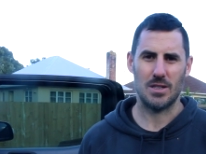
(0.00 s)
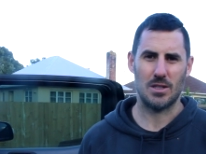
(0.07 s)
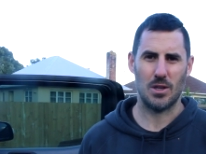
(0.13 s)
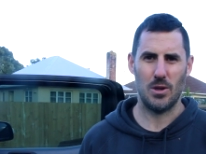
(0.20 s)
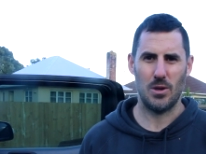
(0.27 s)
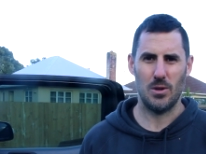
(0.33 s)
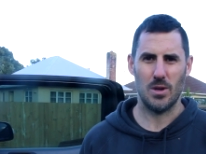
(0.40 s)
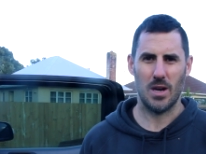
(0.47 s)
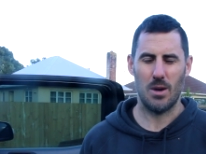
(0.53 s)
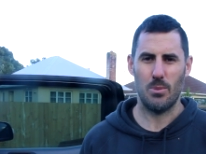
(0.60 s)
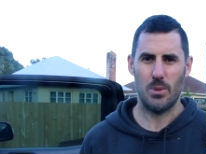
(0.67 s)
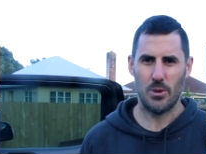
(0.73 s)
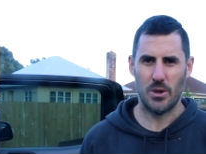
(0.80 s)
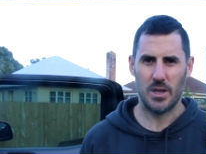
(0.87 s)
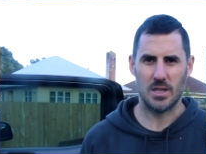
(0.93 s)
to a
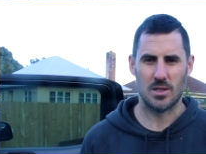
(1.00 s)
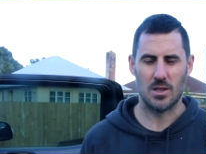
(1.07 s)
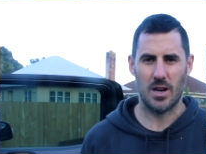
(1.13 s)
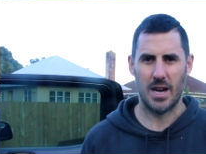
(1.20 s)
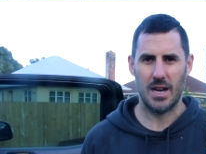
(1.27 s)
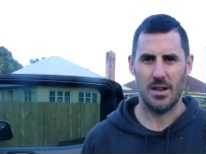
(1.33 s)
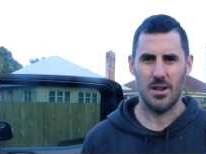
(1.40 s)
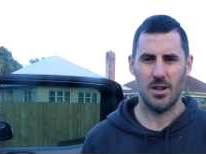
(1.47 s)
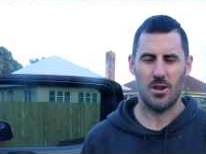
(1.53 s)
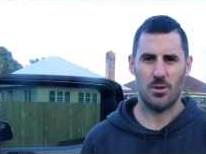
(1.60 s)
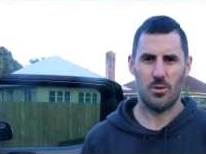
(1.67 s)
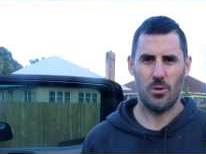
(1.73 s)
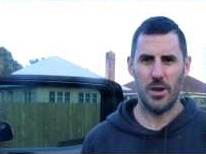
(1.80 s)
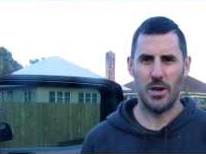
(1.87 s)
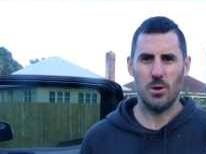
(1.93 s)
building site
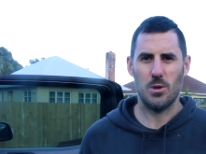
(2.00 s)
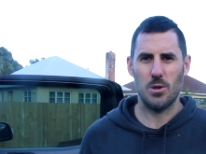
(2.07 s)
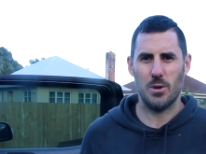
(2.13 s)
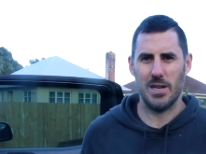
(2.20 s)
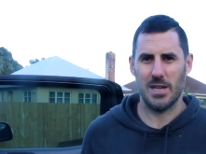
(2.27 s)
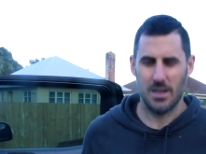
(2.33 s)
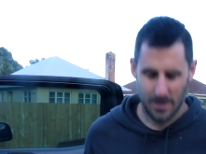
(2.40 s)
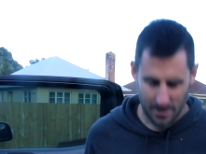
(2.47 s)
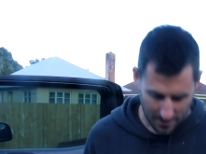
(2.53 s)
real quick.